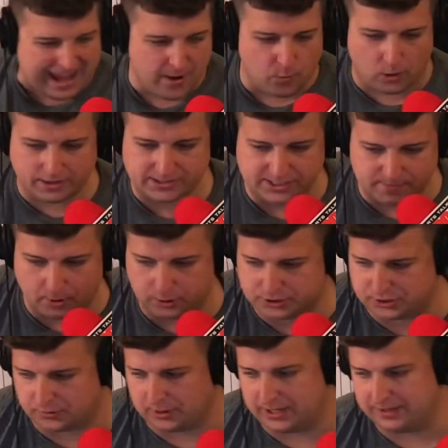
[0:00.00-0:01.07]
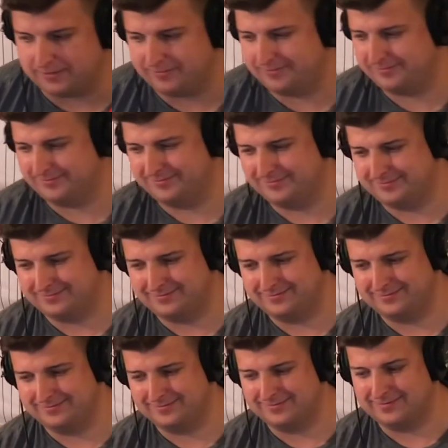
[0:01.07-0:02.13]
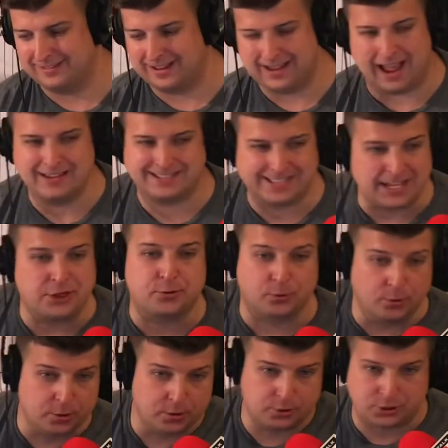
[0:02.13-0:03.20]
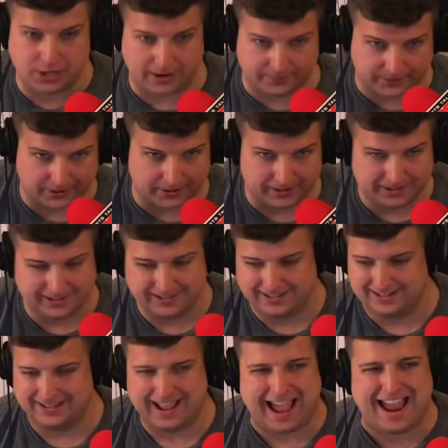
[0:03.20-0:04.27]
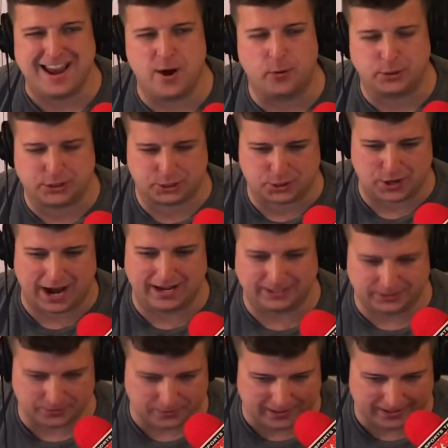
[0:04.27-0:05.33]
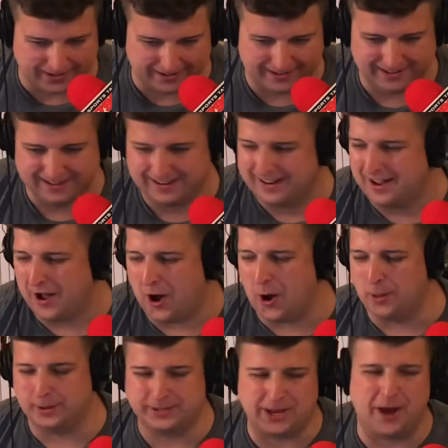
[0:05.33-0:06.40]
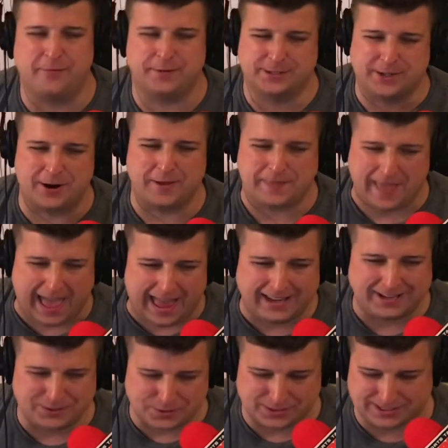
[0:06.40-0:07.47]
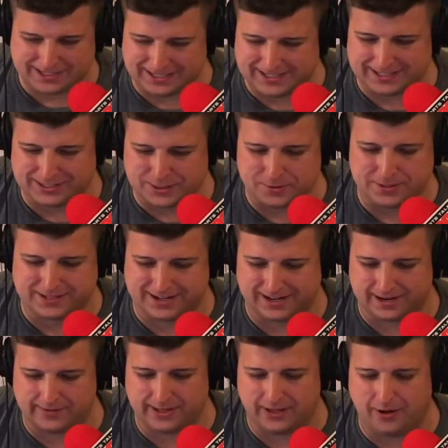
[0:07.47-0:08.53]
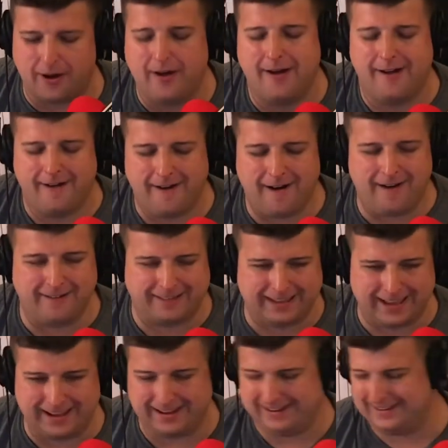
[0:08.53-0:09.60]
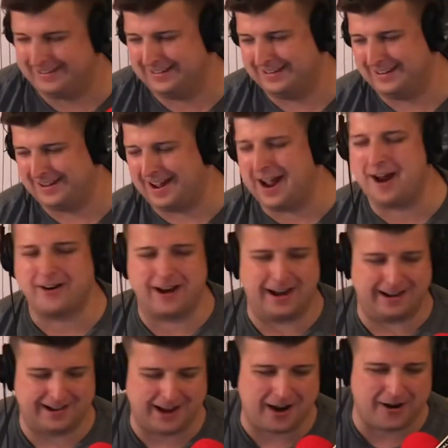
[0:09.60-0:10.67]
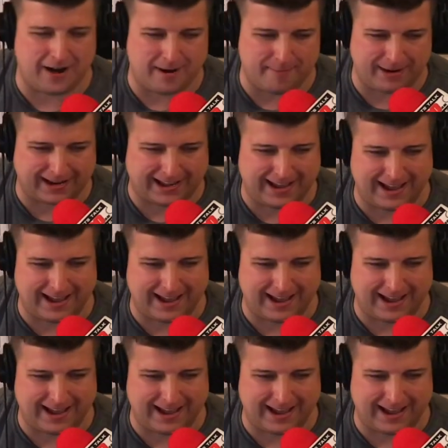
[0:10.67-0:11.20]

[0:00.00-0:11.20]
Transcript: A1 smokescreen. I see through you, Schefter. I know what you're trying to do here oh, the Dolphins aren't that interested in Tua Tungavailoa. Okay. All right. All right, my